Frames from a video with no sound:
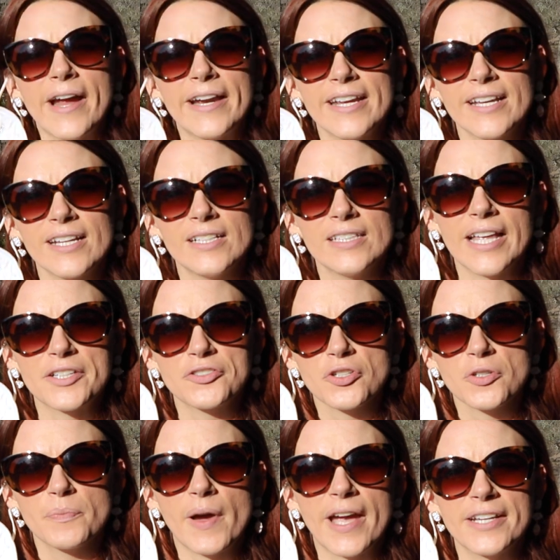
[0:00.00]
riding an
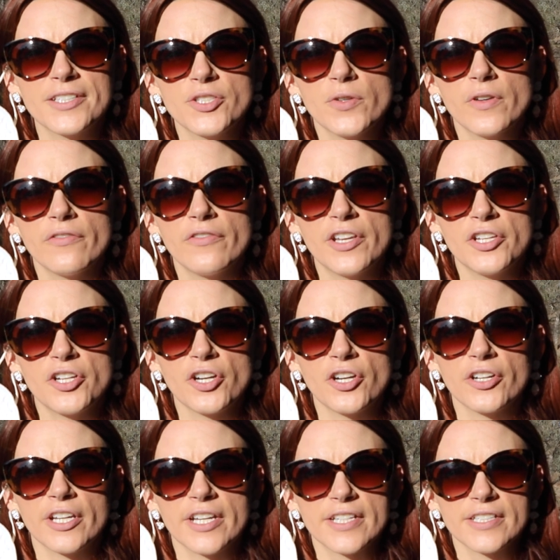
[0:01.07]
electric bike to a
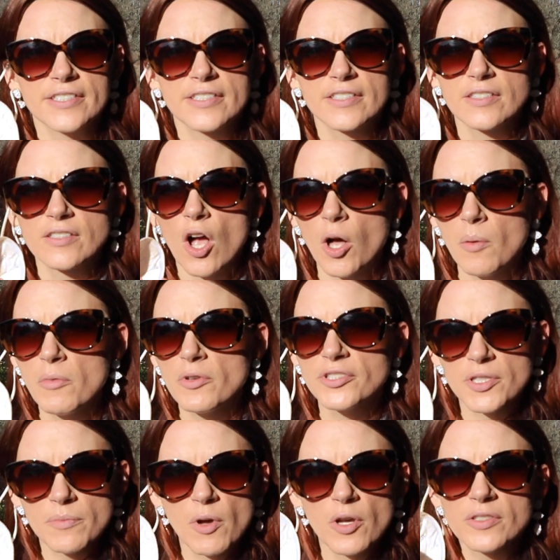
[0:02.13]
vineyard is
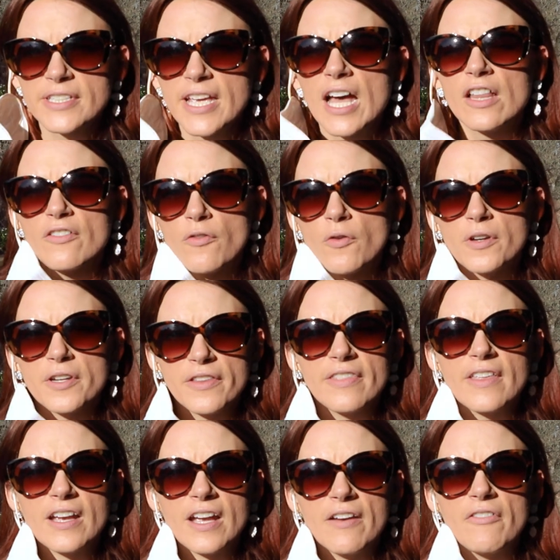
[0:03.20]
almost the most Californian
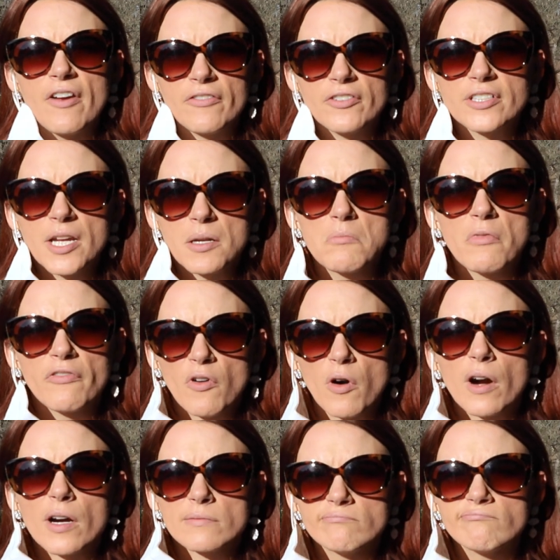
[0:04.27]
thing I've ever done
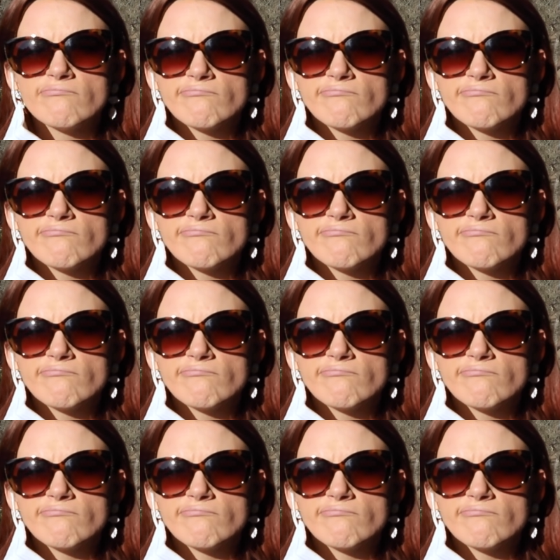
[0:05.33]
before.